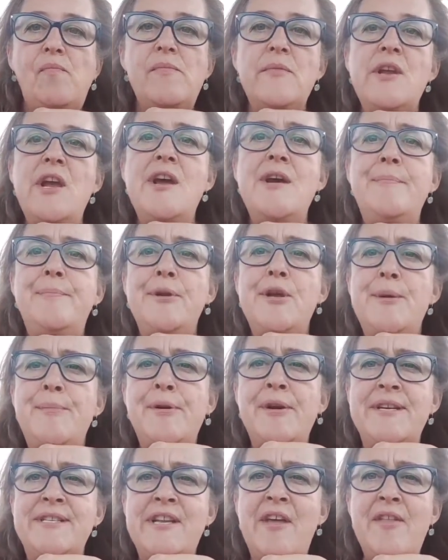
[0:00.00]
Yeah,
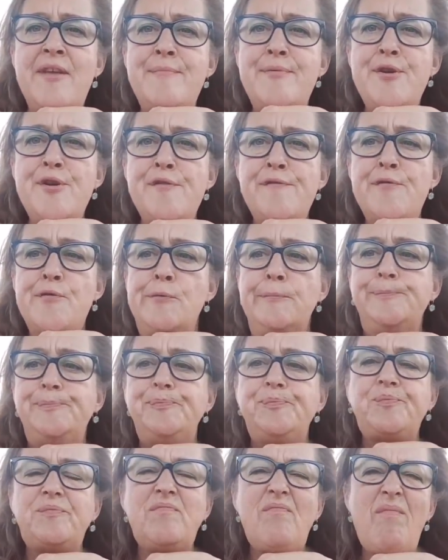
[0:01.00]
blueberries, aren't they beautiful?
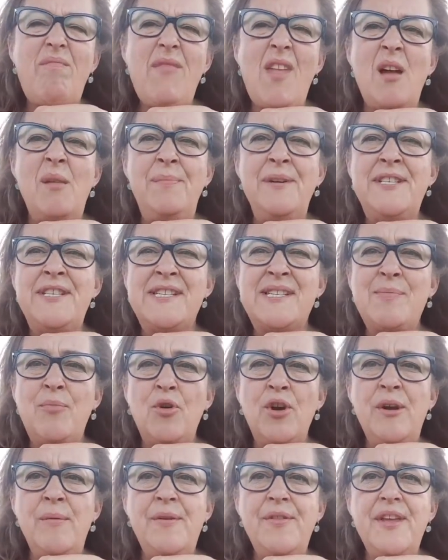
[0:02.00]
I'm a bit
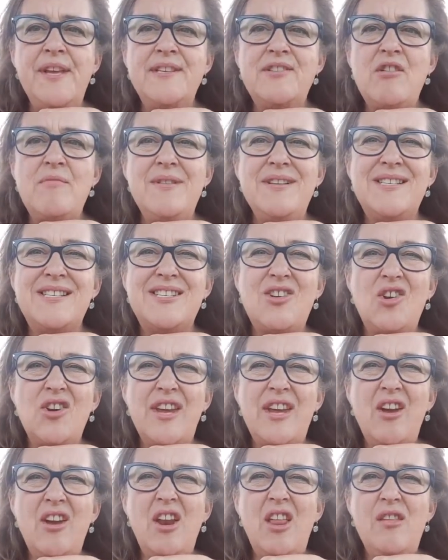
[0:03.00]
disappointed with these. They're a bit
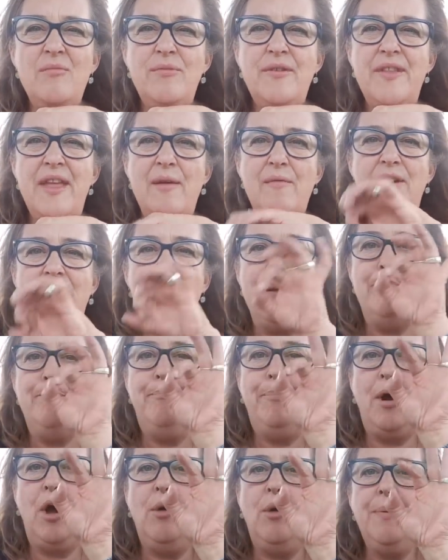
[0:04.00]
soggy. I like them when they really
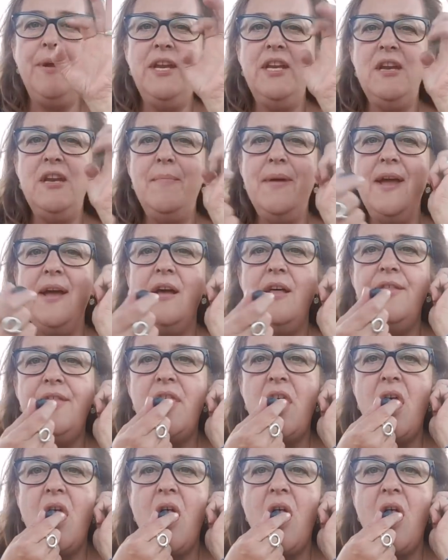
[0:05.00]
pop in your mouth.